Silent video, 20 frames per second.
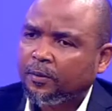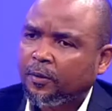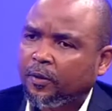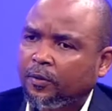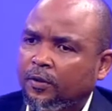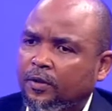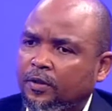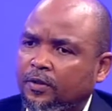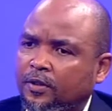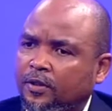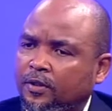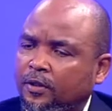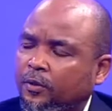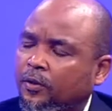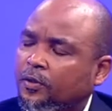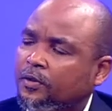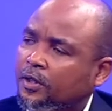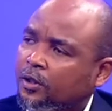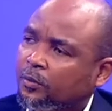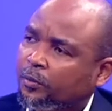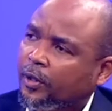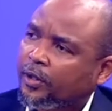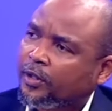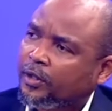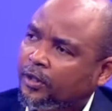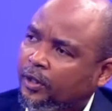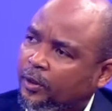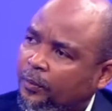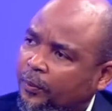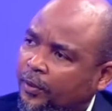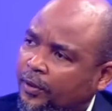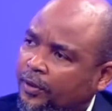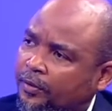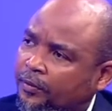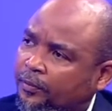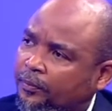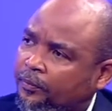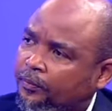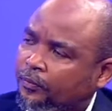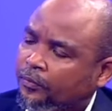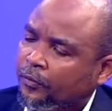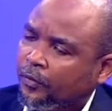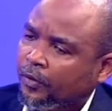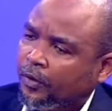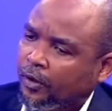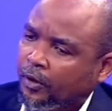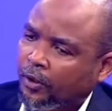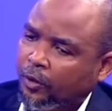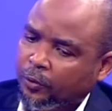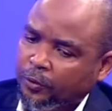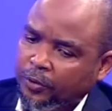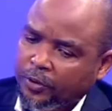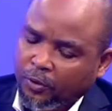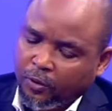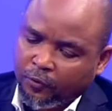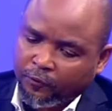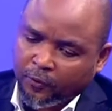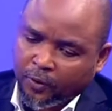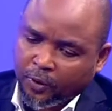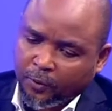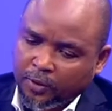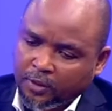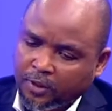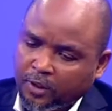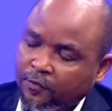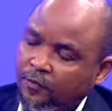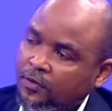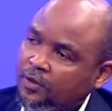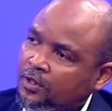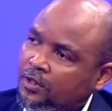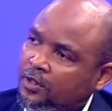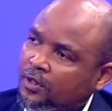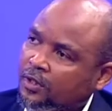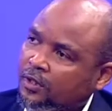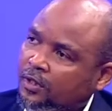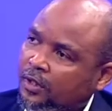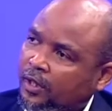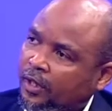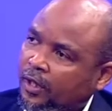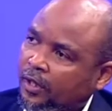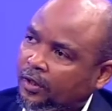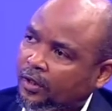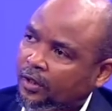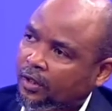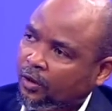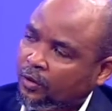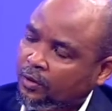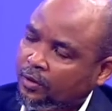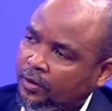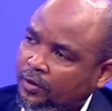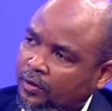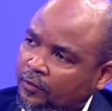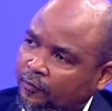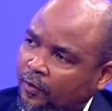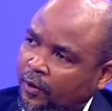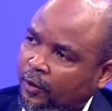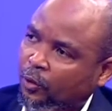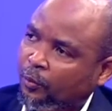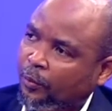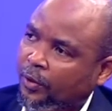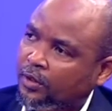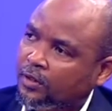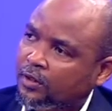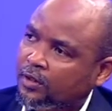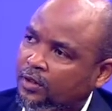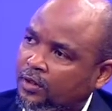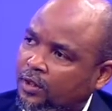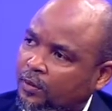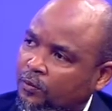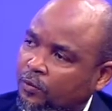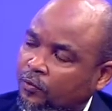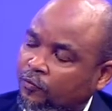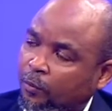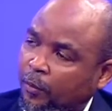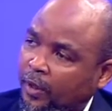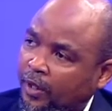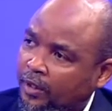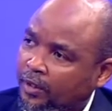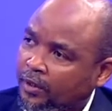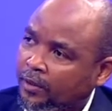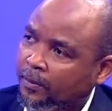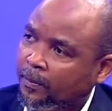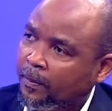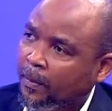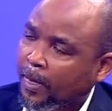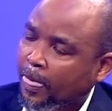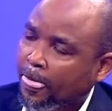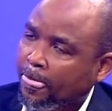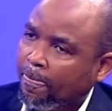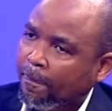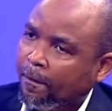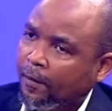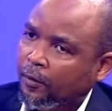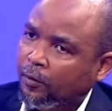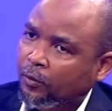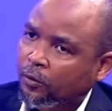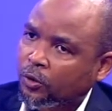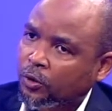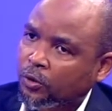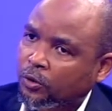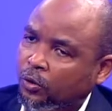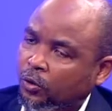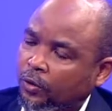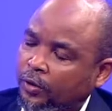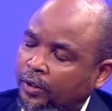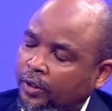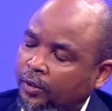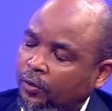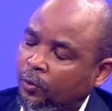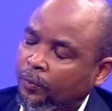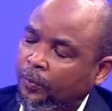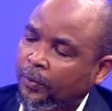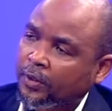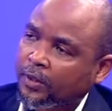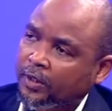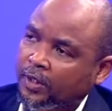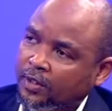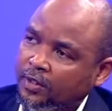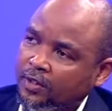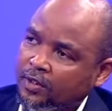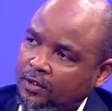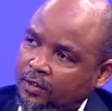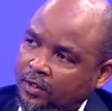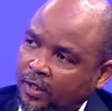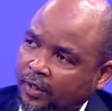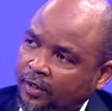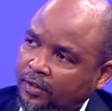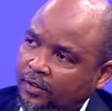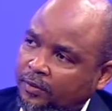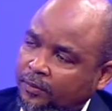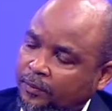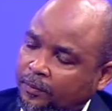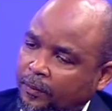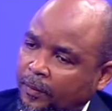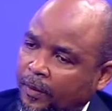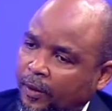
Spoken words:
is about it's a contract mining company. We offer our services in the underground environment in terms of mining, and also on the open cast side.